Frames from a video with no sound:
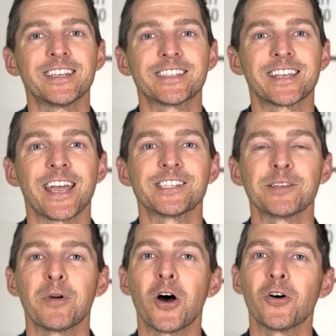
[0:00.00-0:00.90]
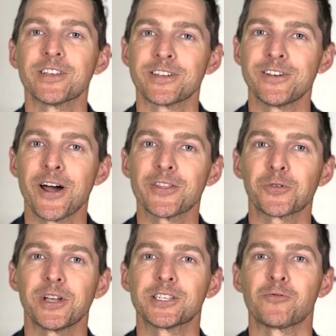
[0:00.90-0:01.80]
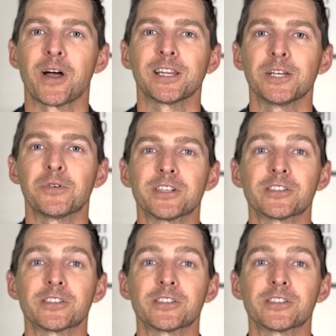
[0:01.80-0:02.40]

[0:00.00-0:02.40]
in KCMO is another reason why Leawood is